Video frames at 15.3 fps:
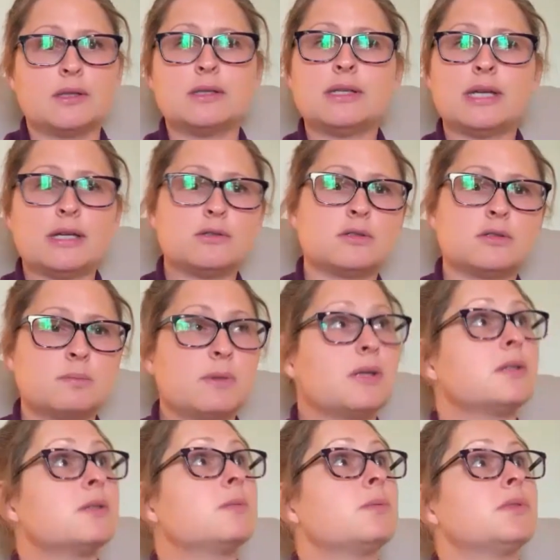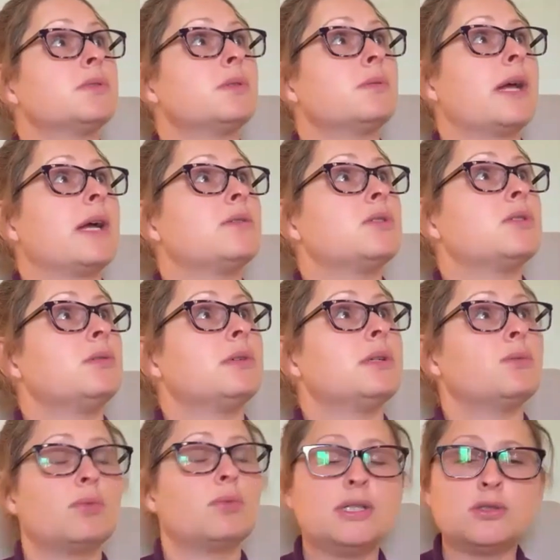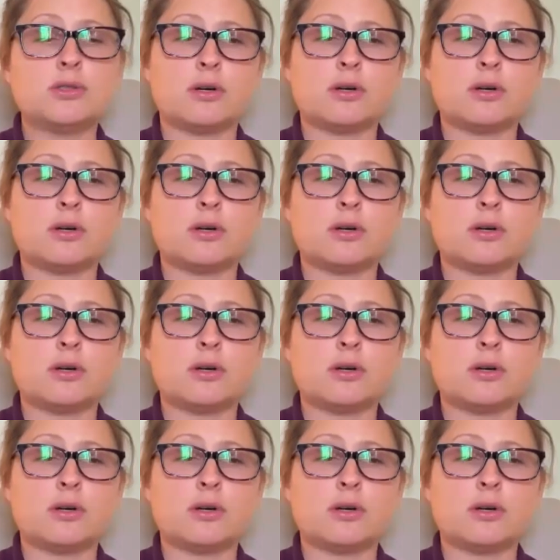the nature spirits will surround you and